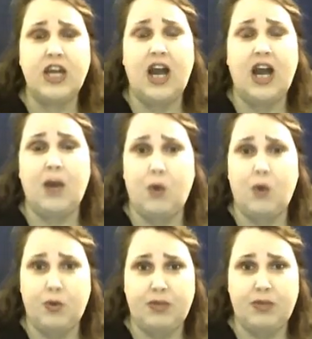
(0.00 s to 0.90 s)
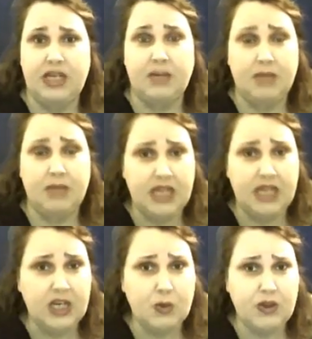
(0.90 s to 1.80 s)
I won't be
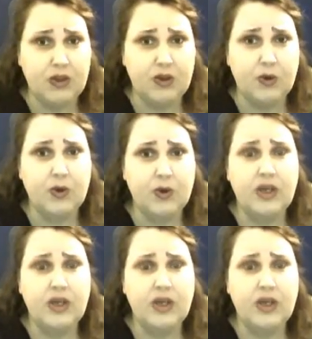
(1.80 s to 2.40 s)
competing with you.